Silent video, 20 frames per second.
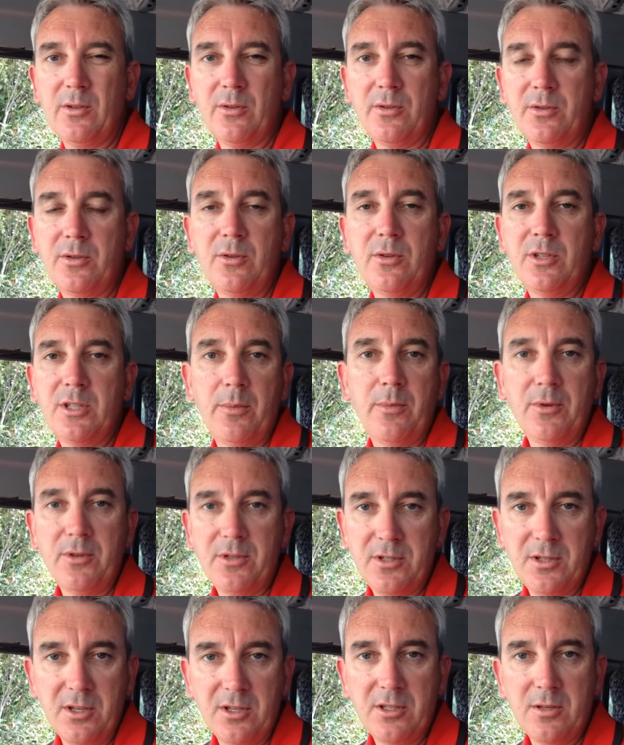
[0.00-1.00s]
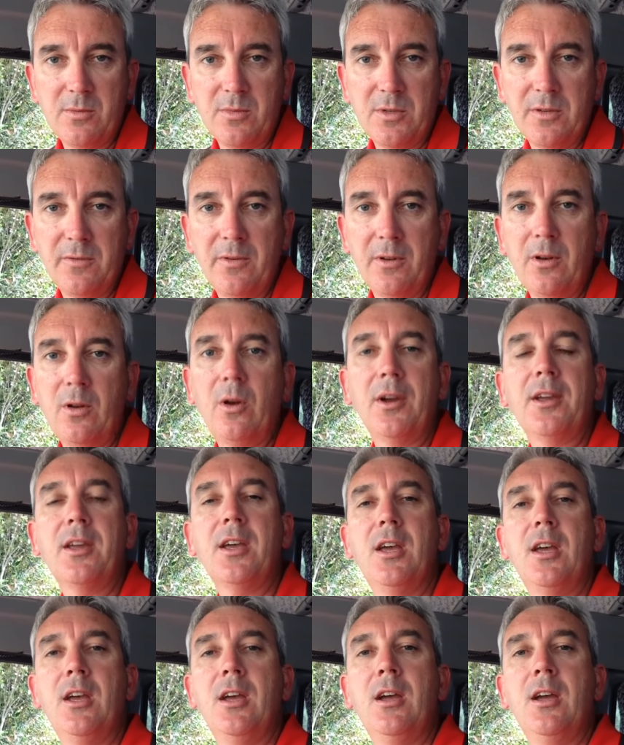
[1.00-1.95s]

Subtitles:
or two separate systems if you like.